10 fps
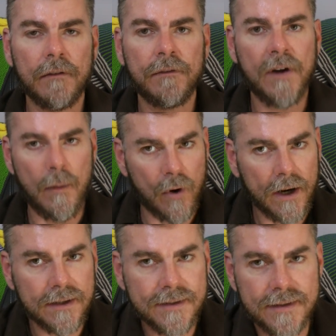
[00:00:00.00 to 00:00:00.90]

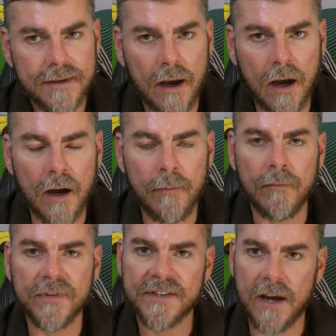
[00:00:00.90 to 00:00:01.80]
fabrics,
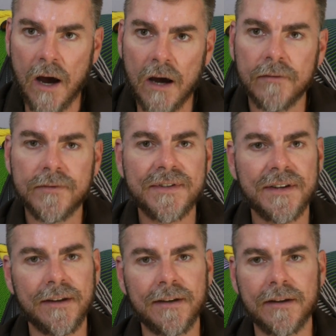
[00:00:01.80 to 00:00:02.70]
um, scarves,
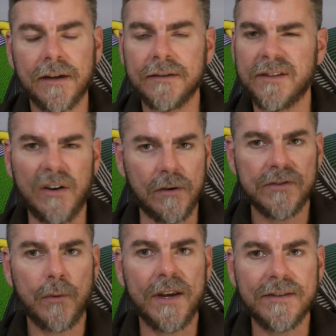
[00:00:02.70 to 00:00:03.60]
and, and you know
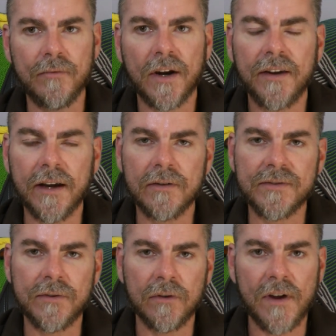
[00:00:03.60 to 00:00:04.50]
squares and
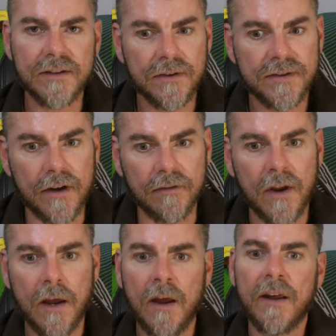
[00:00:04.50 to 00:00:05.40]
rectangles and all that sort of stuff.